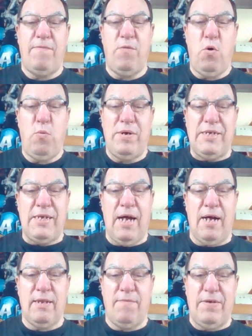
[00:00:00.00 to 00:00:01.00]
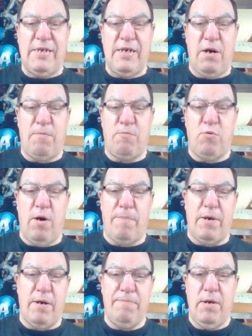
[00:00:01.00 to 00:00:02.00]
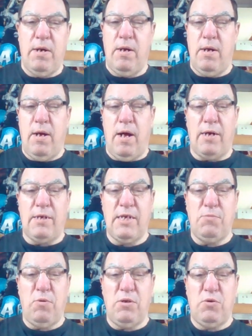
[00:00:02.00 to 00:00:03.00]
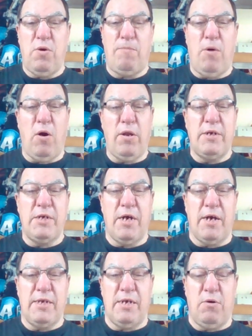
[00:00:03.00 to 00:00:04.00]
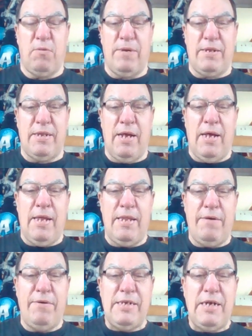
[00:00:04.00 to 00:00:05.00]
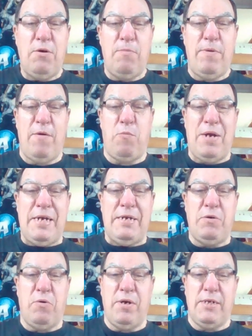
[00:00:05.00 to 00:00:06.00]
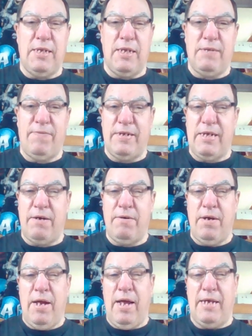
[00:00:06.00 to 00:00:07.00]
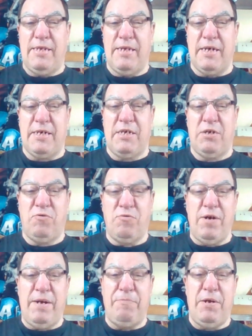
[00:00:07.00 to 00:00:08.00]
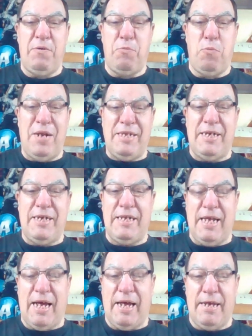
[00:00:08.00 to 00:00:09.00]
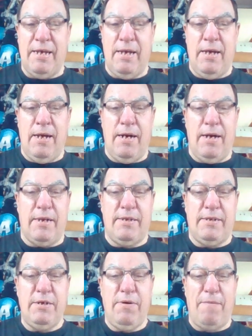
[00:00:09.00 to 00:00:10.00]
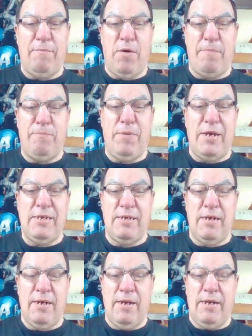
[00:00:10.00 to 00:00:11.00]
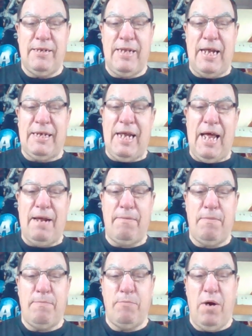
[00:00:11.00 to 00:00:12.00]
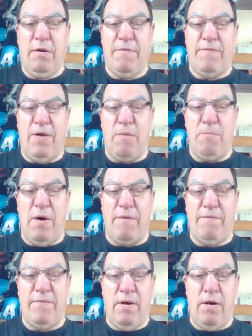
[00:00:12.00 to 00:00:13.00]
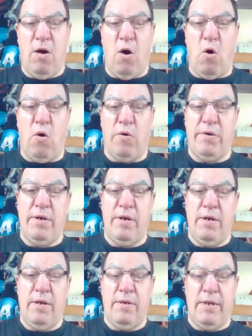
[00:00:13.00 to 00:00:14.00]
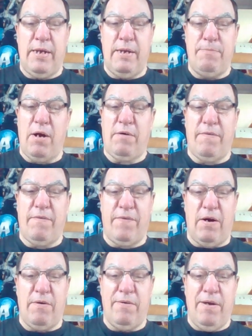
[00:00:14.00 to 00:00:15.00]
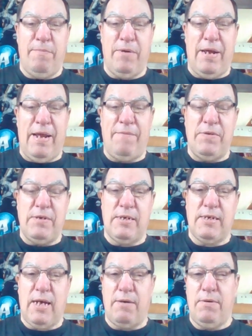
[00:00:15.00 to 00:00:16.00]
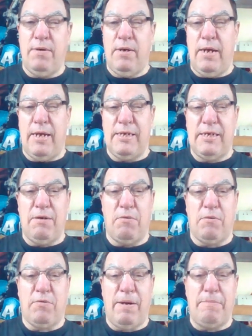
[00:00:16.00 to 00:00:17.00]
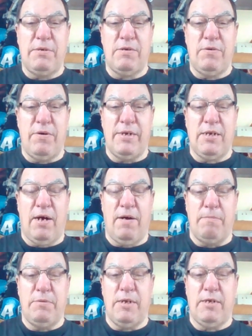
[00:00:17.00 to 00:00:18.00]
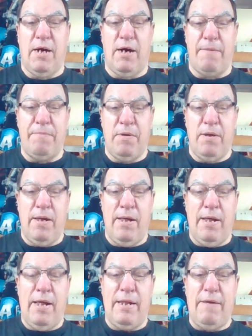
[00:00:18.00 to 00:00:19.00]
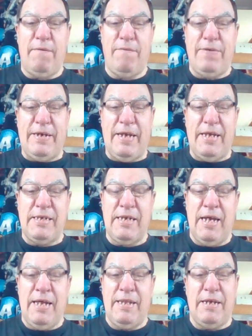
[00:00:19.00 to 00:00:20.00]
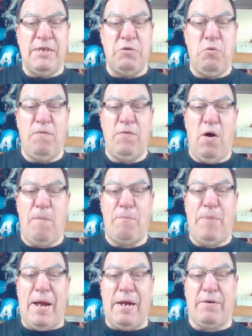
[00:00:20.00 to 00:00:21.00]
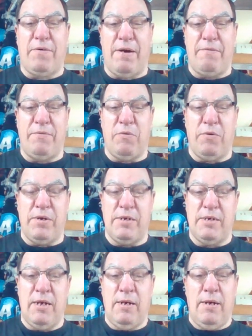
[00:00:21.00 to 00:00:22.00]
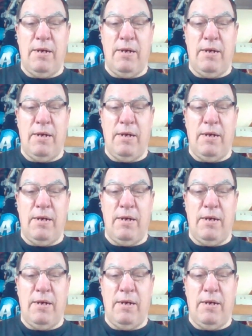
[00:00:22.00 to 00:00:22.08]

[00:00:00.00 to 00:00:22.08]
Before we start the video proper, I just want to apologise a little bit. There is a little bit of wind noise in this video. It's an extremely windy day. And I do have my best dead cat microphone muff on the microphone, but even so, it still creeps through at time to time. And the other thing is, there's an awful lot of background noise.